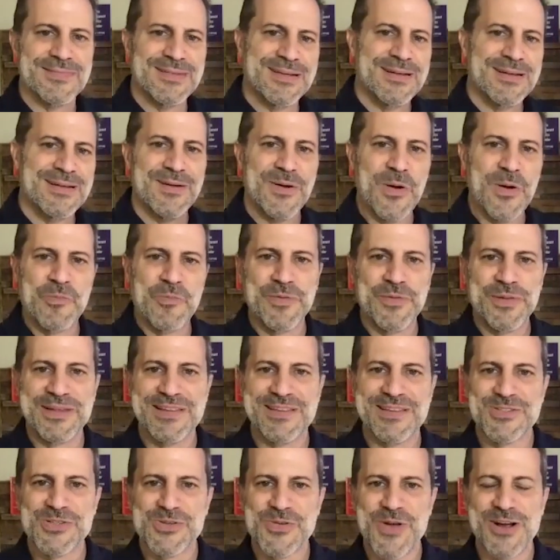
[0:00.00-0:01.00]
hopefully
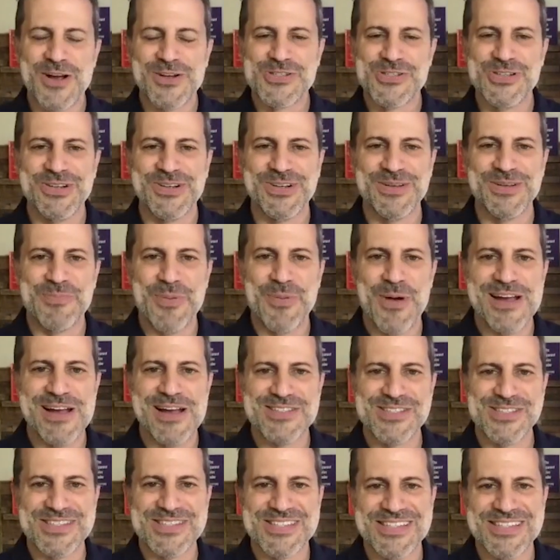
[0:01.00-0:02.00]
the structure and
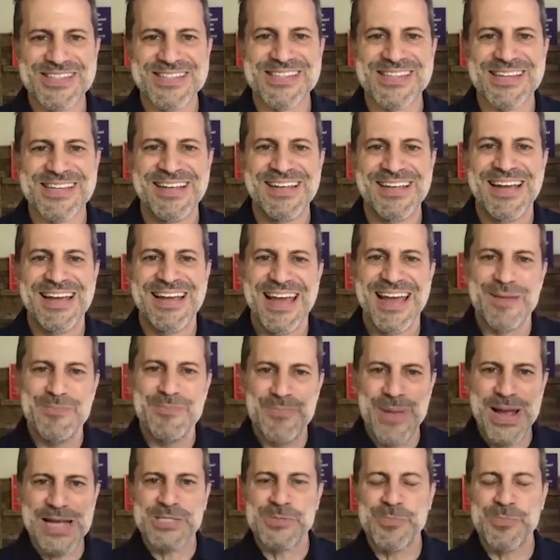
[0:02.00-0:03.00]
processes and
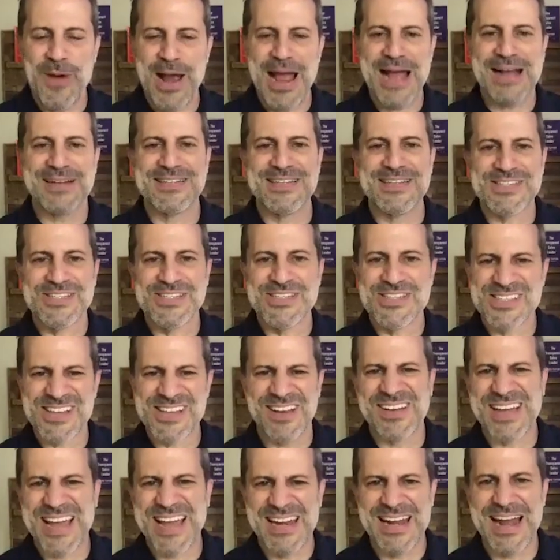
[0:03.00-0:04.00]
best practices
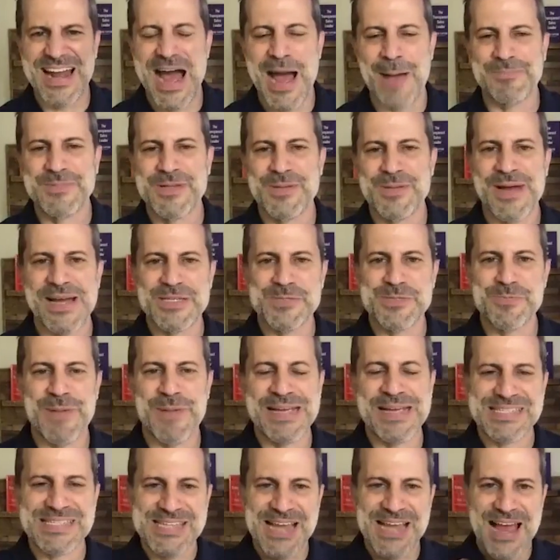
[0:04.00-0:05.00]
are kind of optimized
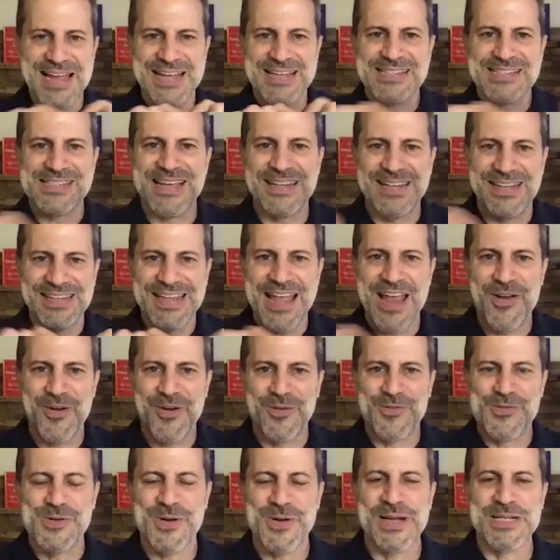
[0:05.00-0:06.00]
by science on a layer
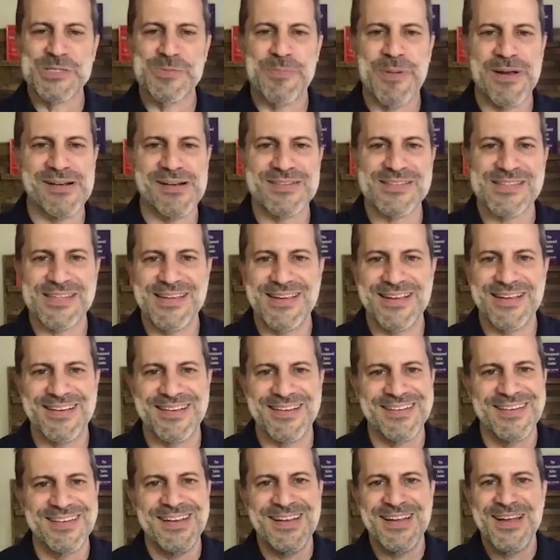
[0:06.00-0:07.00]
of transparency
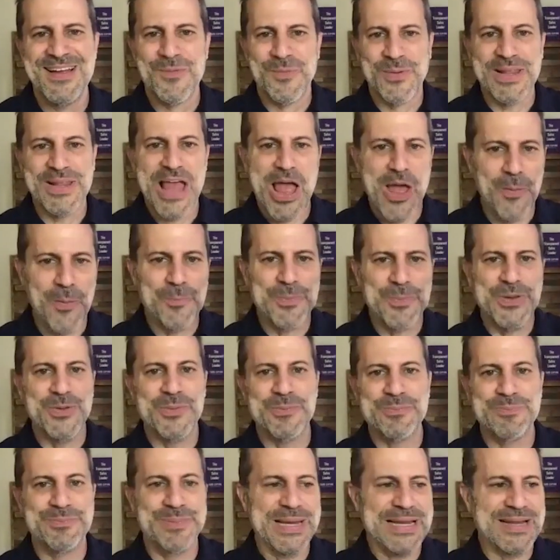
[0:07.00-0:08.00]
here will help you
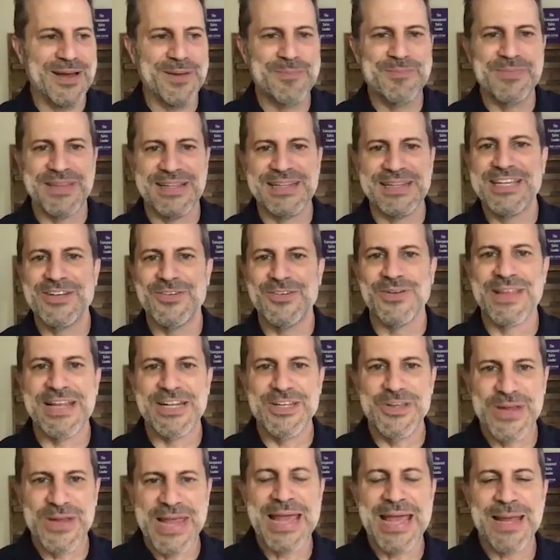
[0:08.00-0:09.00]
become the leader
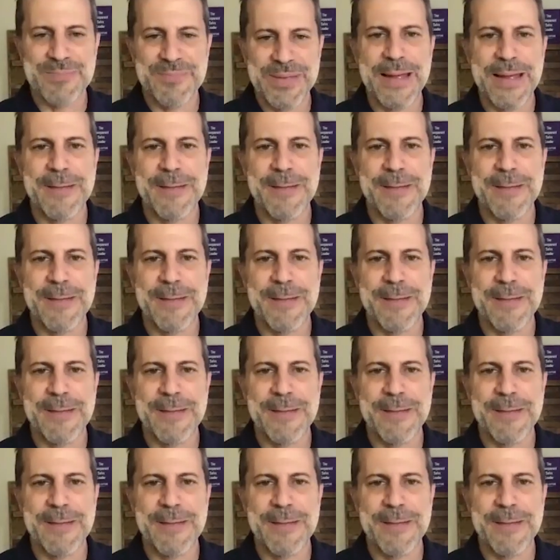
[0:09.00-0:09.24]
that you can be.